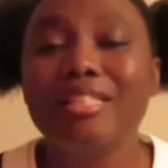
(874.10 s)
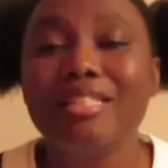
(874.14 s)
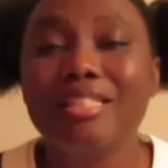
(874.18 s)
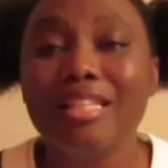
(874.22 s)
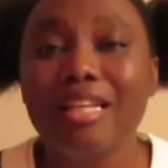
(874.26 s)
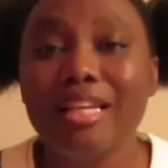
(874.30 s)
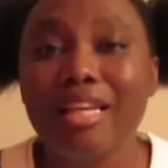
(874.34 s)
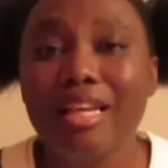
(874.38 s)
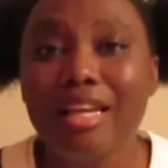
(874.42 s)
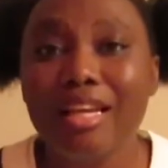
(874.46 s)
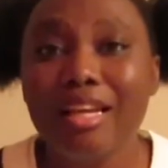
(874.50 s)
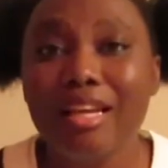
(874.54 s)

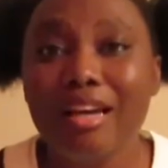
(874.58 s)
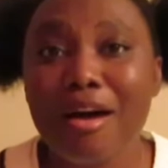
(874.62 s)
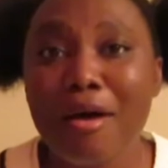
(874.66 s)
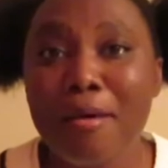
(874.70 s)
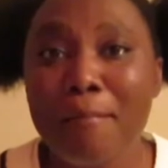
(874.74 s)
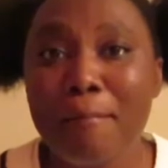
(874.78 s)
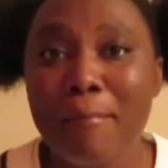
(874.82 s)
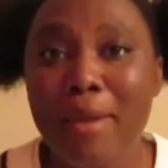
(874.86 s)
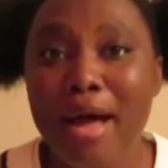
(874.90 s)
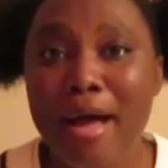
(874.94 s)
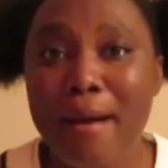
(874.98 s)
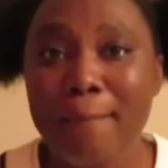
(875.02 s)
thing
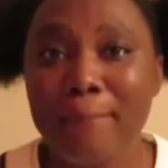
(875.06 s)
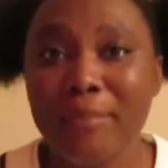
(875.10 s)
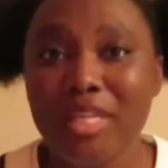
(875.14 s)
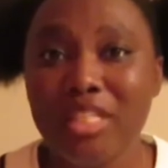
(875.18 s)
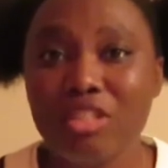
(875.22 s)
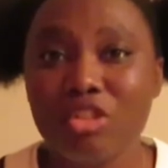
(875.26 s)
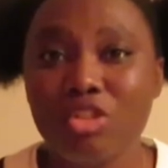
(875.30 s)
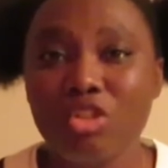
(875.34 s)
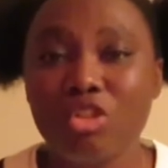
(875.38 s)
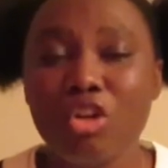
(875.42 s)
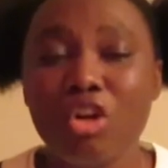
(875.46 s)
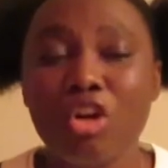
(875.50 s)
on My
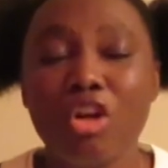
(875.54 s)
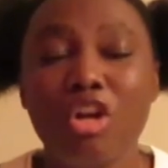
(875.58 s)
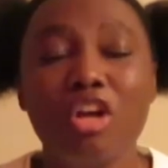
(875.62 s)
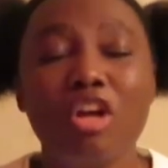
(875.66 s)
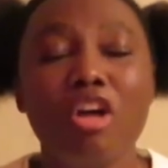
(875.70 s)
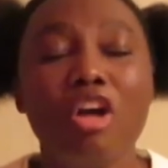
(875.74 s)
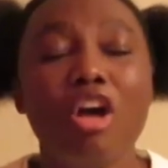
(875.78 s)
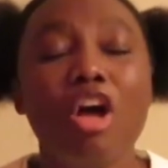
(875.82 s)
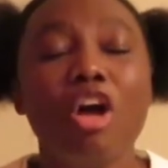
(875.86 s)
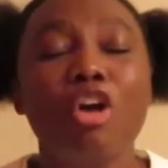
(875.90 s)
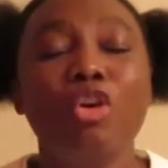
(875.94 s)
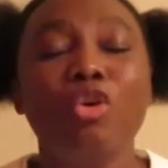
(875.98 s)

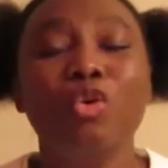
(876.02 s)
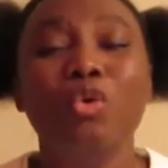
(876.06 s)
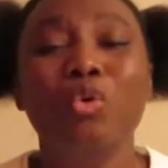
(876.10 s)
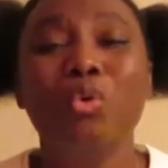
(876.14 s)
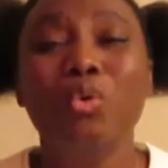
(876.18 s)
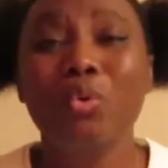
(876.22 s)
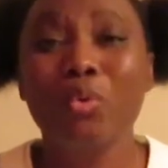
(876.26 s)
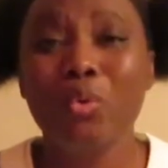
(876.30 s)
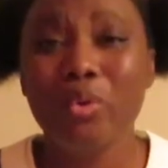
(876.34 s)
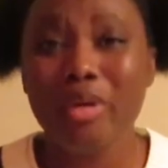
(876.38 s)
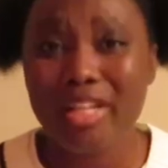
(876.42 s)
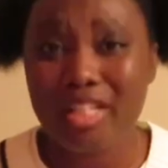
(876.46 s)
Mister.
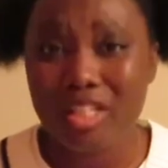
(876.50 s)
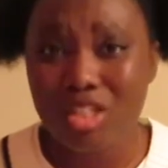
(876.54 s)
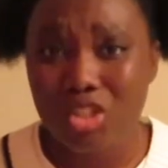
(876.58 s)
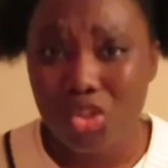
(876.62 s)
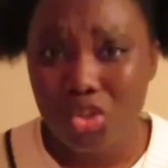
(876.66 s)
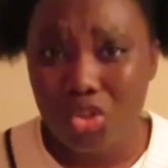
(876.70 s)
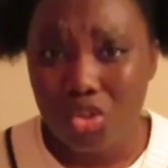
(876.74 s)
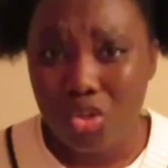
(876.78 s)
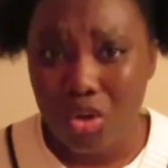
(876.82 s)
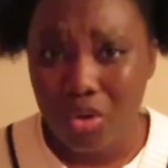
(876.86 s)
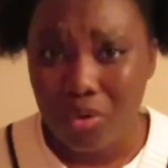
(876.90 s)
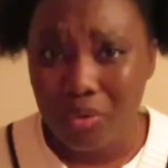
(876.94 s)
Great
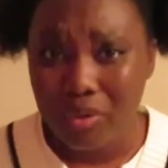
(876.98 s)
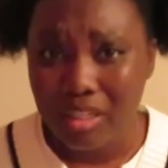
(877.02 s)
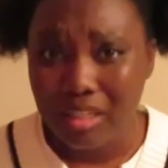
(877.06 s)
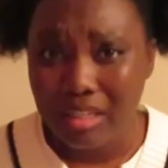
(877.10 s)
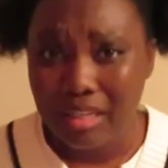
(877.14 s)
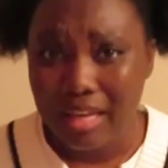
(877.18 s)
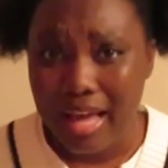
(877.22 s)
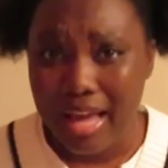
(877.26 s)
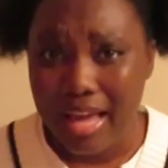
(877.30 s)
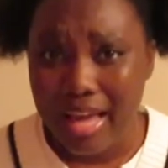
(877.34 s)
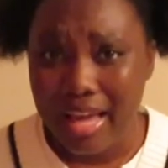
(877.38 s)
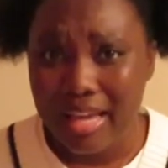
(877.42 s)

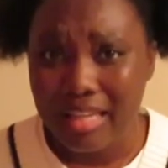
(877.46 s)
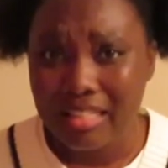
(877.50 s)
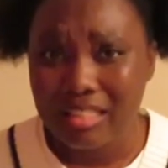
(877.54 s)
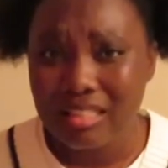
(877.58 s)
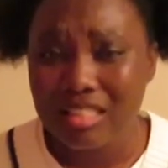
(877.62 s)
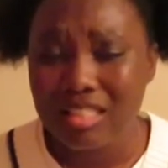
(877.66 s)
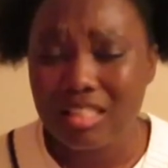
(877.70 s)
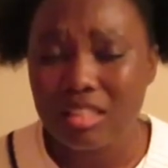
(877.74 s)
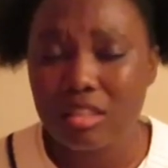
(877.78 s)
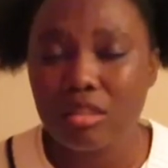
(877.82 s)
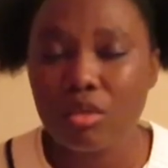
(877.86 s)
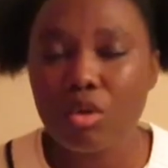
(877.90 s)
storyline.
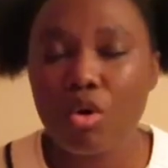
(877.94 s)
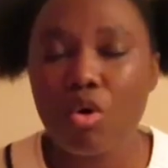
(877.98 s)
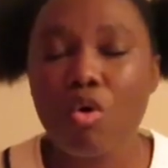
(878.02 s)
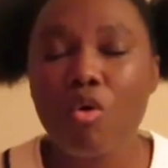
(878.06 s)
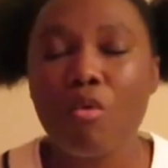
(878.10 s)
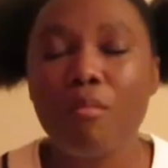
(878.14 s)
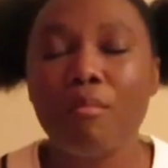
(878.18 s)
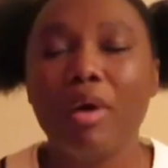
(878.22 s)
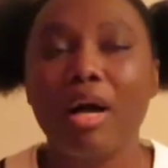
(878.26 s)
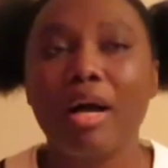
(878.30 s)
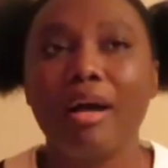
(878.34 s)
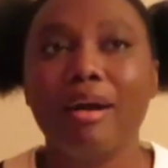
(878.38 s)
This,
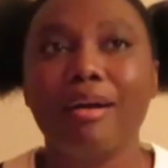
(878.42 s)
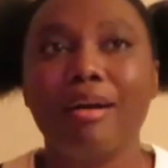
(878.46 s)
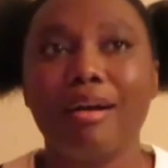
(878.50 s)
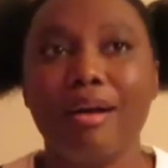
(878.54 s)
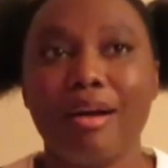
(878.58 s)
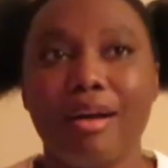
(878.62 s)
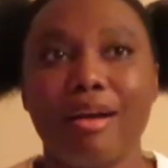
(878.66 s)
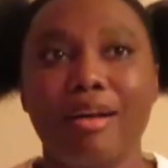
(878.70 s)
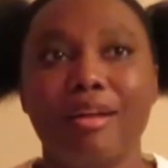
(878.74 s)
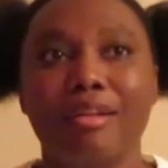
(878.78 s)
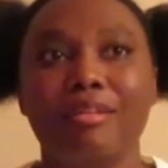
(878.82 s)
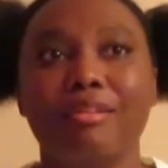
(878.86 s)
oh my
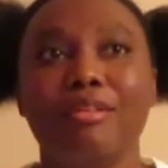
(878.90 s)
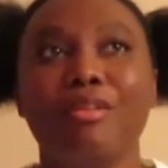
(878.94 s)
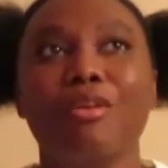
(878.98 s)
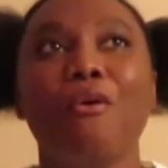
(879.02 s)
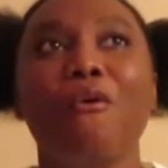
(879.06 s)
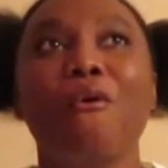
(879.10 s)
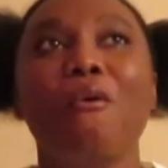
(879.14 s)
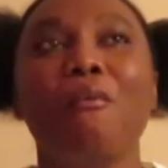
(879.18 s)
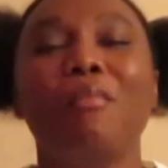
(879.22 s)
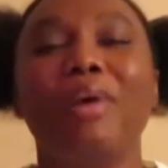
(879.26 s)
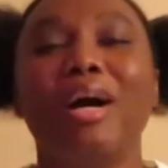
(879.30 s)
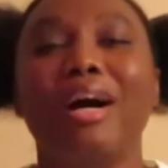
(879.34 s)
God,
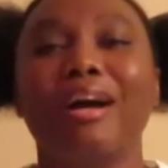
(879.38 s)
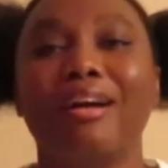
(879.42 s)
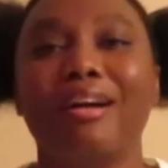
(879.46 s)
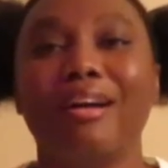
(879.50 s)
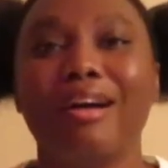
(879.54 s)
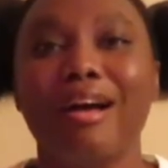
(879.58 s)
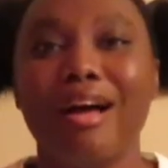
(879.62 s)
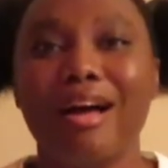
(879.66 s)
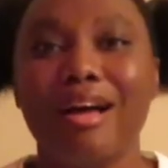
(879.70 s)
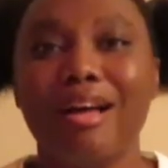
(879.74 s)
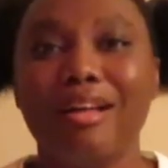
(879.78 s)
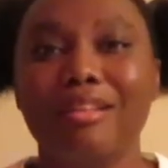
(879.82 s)
oh my
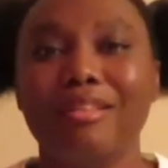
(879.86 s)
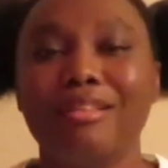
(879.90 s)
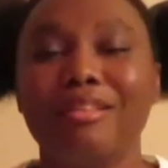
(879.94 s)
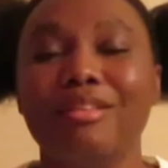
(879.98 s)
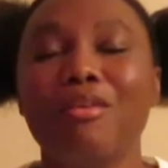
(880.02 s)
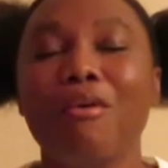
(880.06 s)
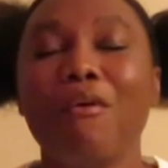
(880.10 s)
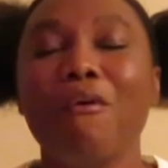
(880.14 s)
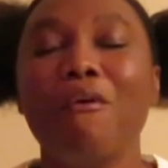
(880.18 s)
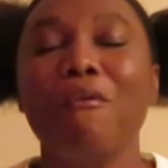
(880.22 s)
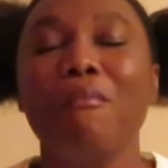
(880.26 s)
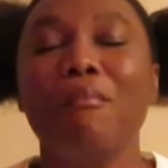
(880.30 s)
God,
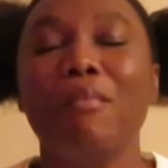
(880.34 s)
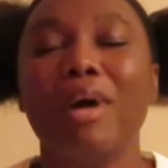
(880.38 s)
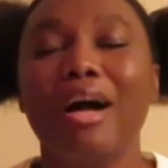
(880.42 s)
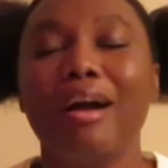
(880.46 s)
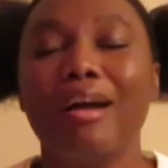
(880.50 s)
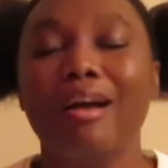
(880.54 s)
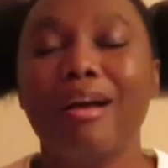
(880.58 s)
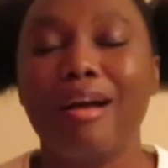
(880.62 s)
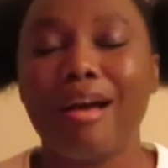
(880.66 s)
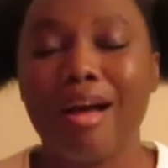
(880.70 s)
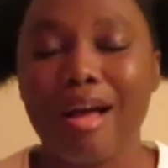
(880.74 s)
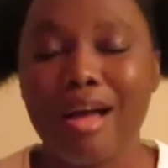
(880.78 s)
oh my
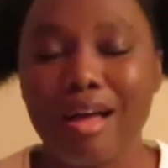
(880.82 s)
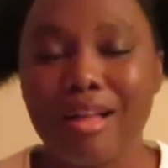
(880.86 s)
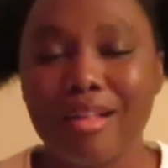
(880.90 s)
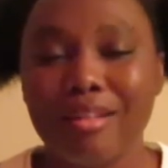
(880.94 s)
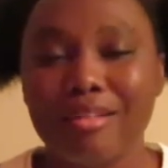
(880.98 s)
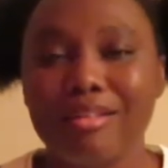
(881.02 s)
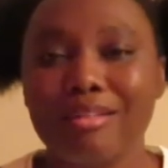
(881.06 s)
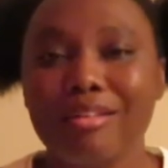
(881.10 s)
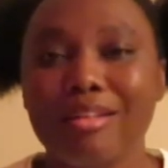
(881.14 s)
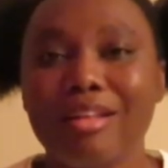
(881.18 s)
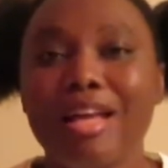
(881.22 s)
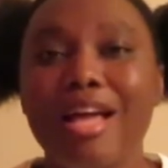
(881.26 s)
God,
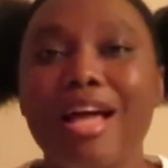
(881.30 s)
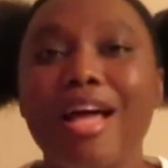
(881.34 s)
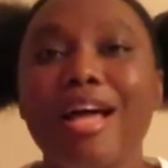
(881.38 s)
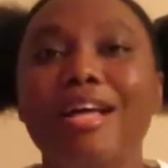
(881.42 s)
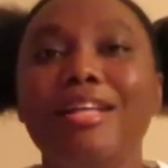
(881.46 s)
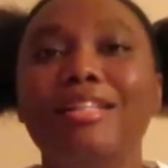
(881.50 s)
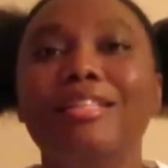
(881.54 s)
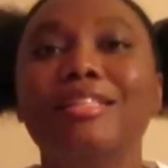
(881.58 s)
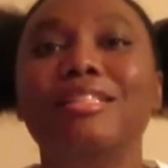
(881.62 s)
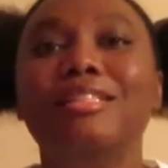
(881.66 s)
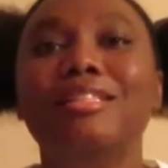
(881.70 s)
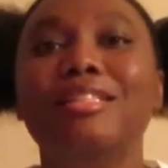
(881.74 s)

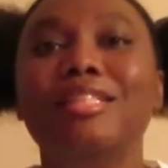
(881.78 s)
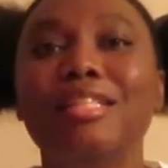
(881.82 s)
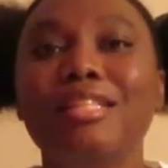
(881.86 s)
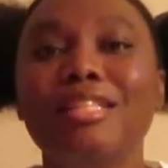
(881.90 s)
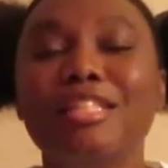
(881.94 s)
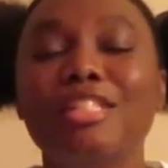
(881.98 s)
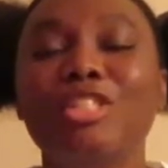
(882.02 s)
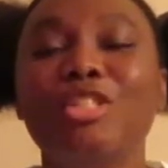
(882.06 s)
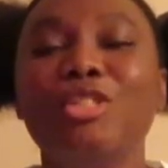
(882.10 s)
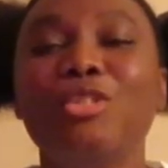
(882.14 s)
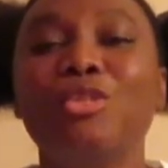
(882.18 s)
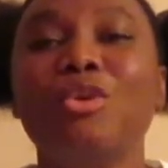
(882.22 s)

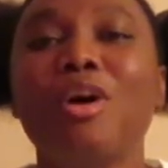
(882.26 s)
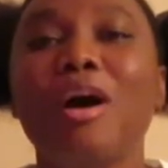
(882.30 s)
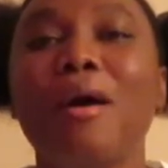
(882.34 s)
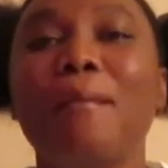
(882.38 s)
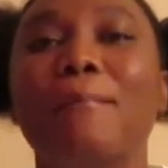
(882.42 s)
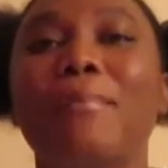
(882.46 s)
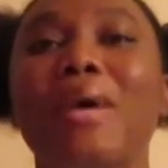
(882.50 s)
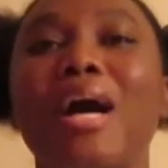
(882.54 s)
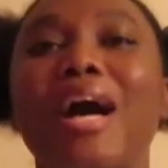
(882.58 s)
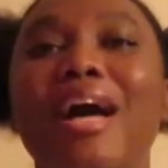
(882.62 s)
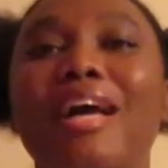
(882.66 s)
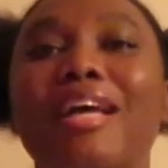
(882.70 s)
this
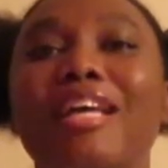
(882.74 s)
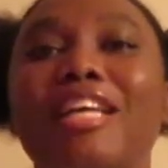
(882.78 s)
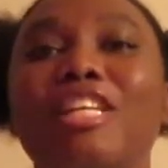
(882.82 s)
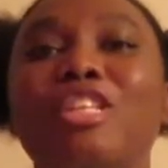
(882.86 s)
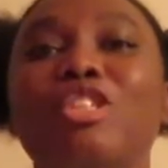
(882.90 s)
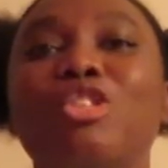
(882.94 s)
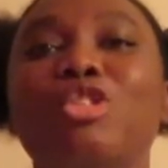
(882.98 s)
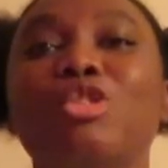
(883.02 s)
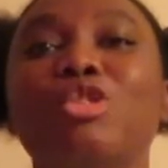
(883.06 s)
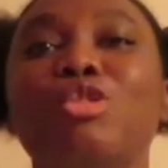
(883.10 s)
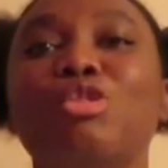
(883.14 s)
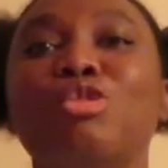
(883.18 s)
drama
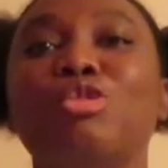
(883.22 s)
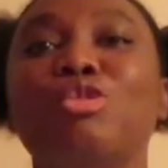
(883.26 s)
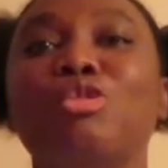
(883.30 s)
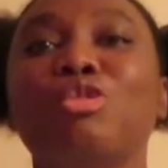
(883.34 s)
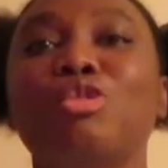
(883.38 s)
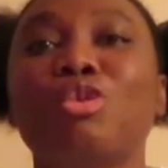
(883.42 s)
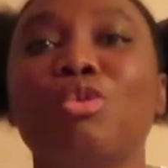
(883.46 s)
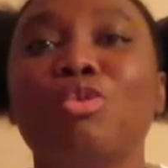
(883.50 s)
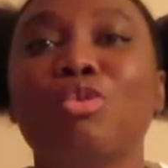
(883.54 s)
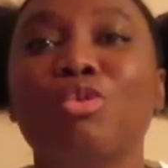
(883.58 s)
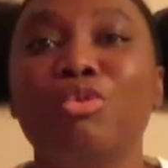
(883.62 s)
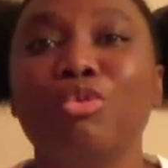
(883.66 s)
is
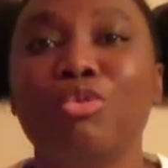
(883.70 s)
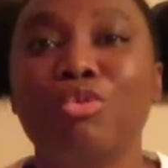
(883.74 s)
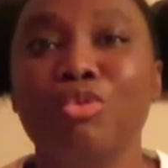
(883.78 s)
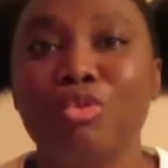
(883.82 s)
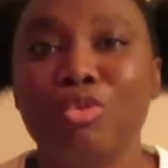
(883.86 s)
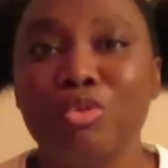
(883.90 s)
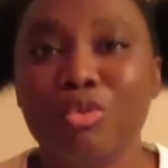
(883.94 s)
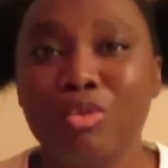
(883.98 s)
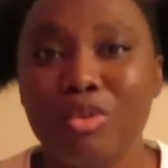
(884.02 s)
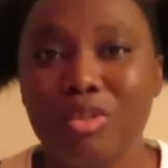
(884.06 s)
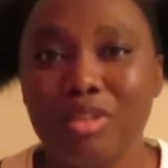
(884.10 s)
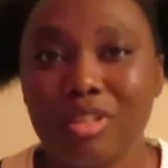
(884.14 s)
so
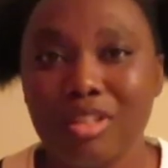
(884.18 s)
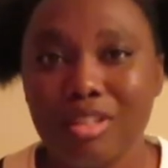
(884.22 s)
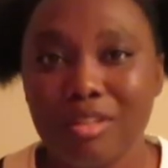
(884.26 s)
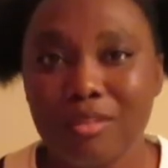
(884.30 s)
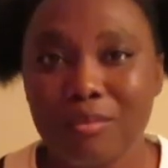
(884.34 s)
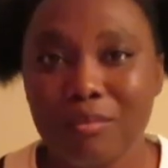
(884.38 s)
good.